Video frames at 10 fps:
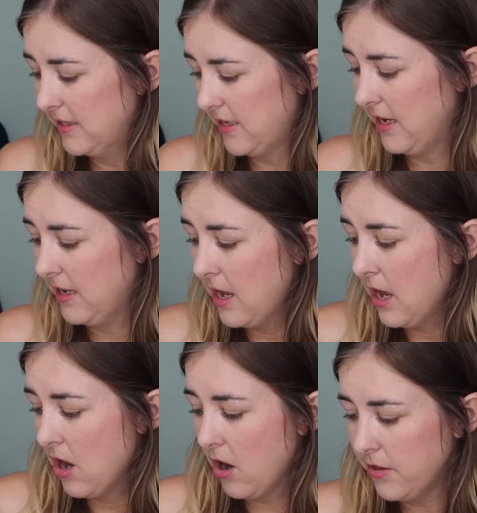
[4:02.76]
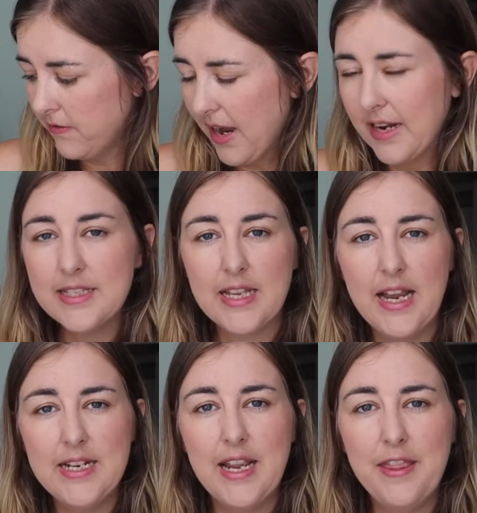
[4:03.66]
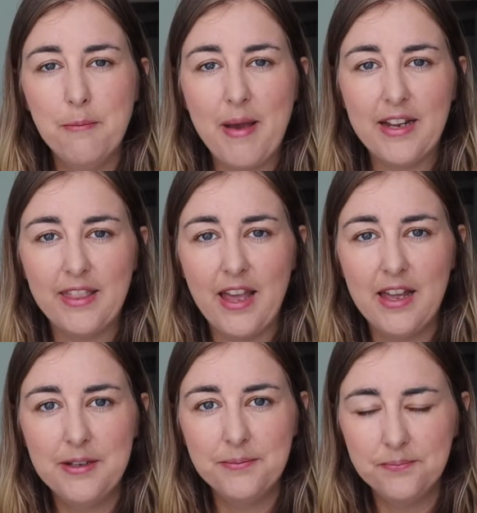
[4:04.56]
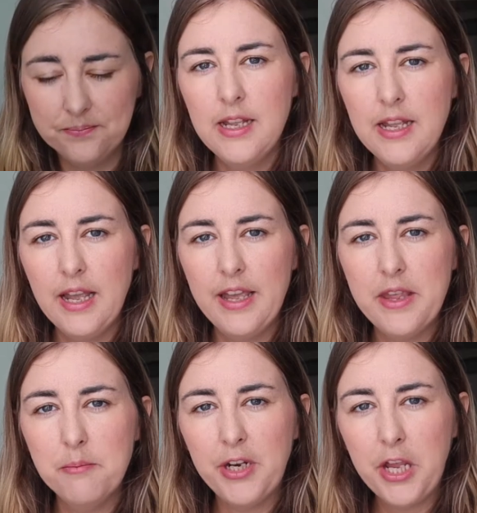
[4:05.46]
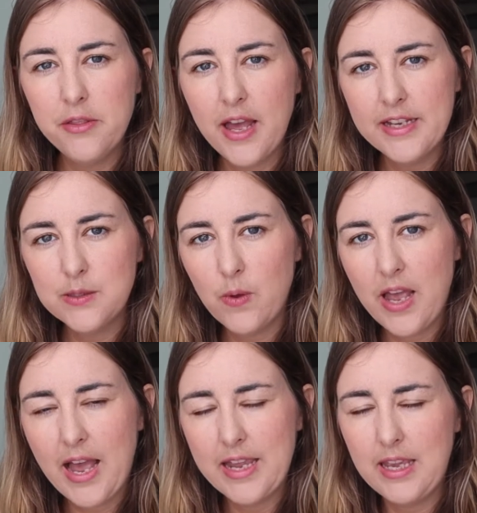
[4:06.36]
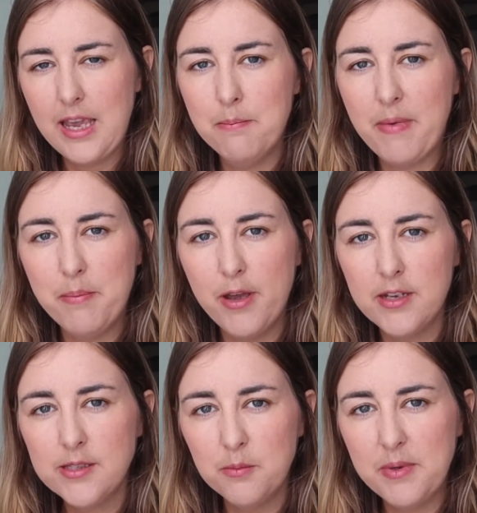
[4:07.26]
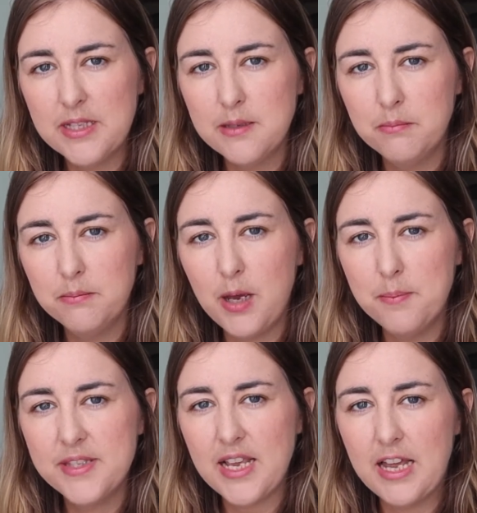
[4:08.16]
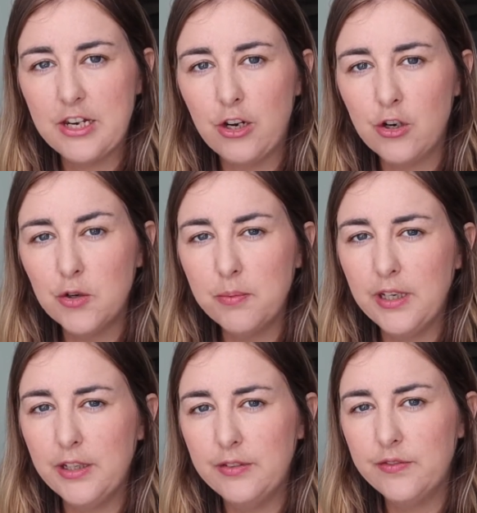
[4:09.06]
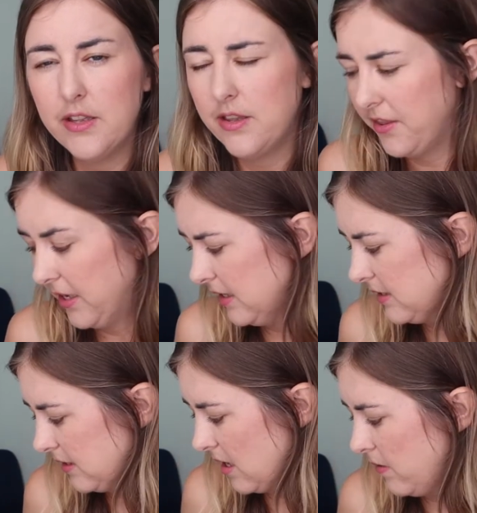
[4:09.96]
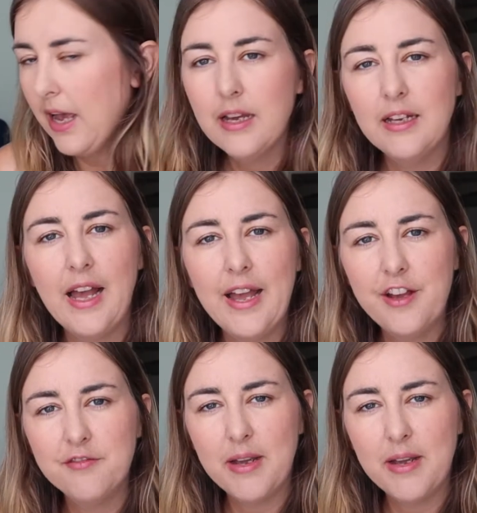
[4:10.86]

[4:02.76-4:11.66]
sit on the right hand side in the bag there. And then below that is where I keep my personal bits and bobs and a couple of other things. So I have